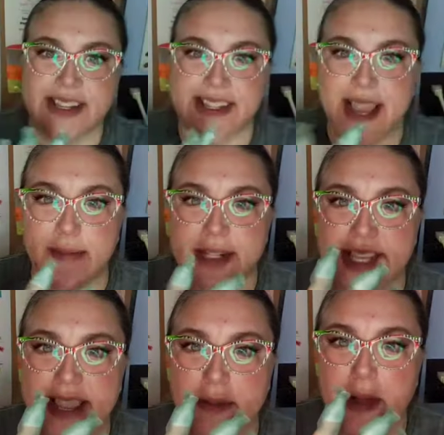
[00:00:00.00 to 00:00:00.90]
Time to
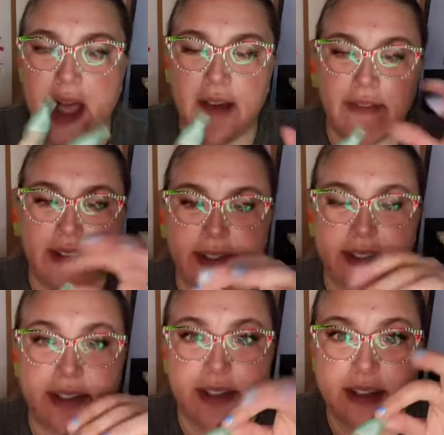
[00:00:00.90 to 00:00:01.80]
take them off.
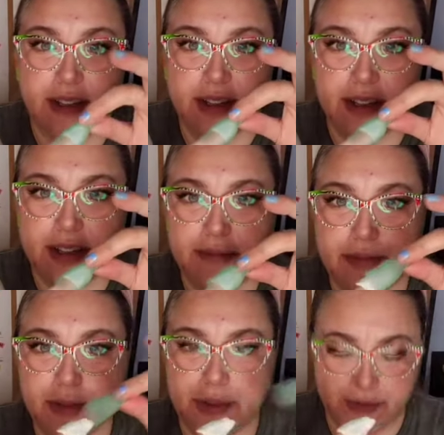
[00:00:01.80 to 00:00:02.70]

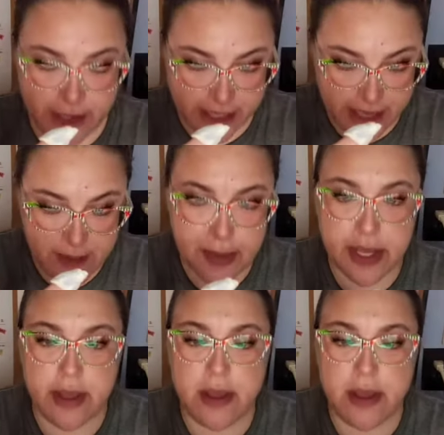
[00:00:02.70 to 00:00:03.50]
Remove the clip.